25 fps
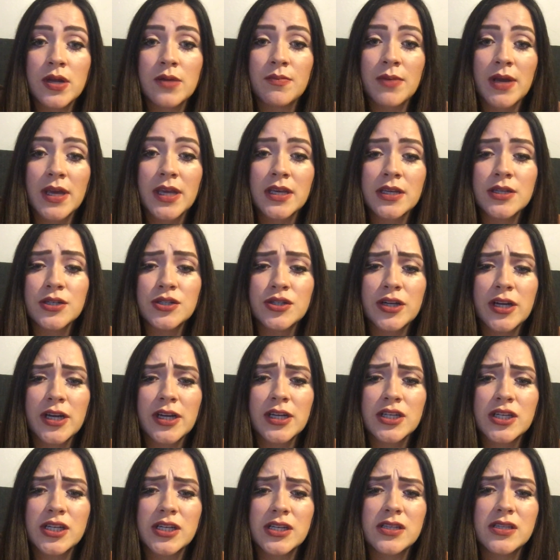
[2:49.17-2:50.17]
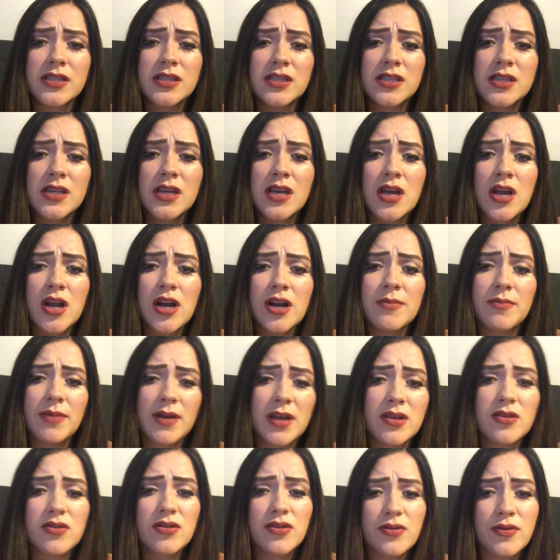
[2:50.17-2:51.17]
and my contractions are
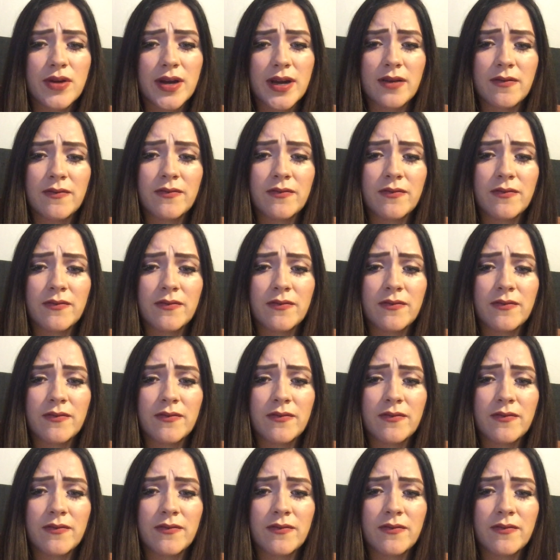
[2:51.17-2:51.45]
about 3